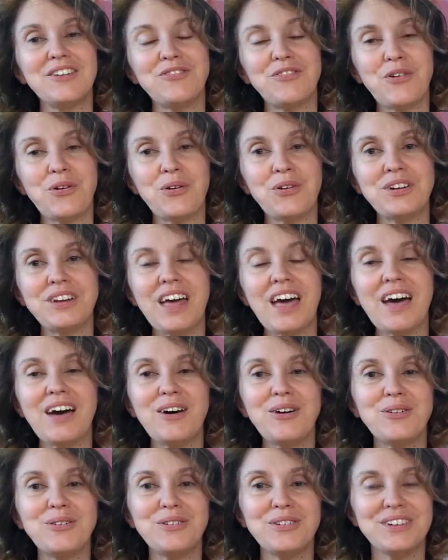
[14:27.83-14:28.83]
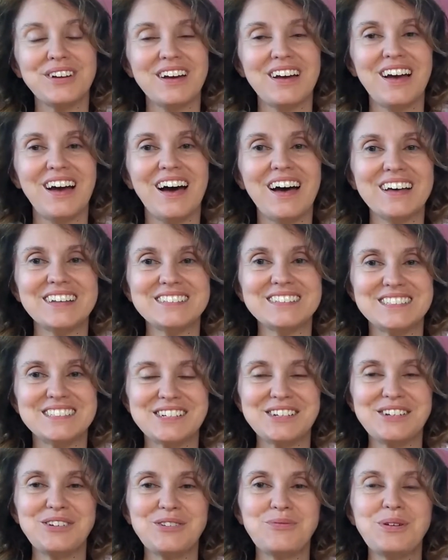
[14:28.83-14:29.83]
for now,
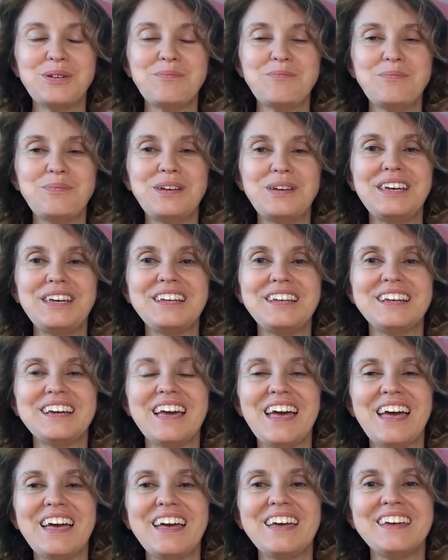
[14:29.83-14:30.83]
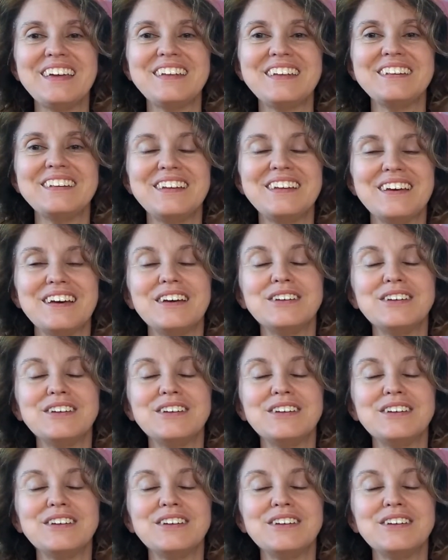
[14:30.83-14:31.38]
until we meet again.